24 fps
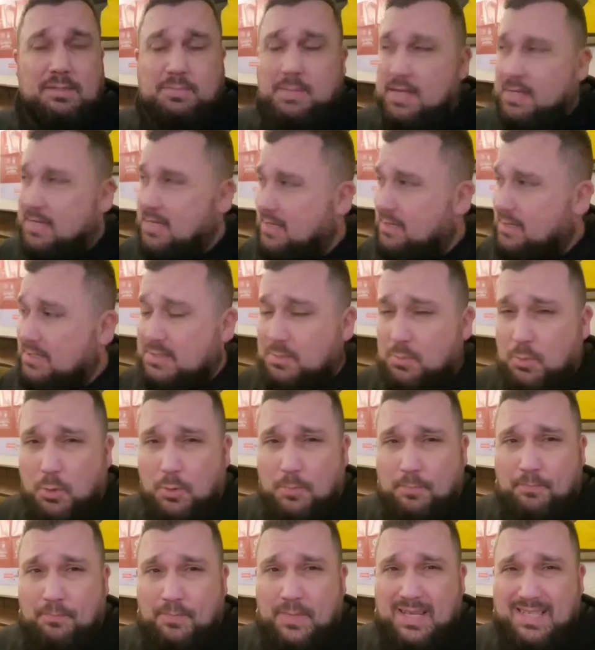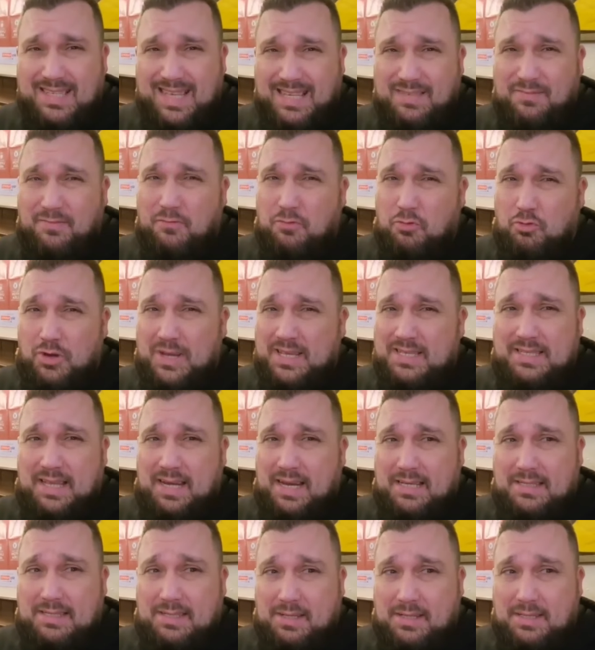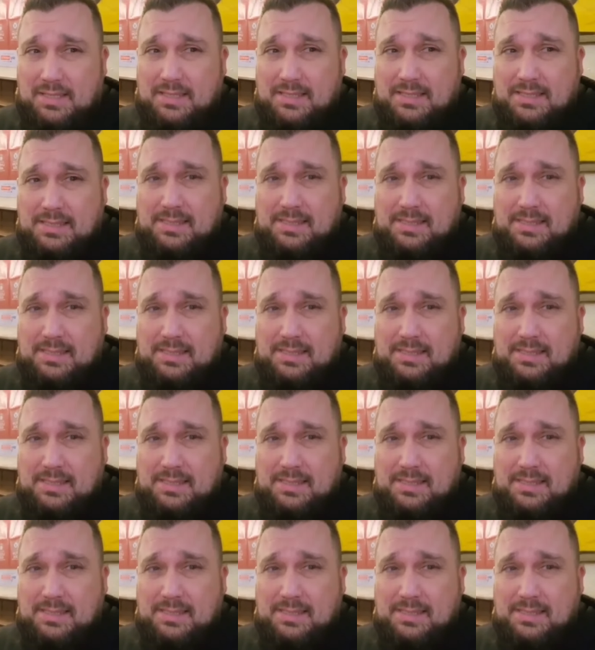it's making it nice and warm, because it is freezing outside.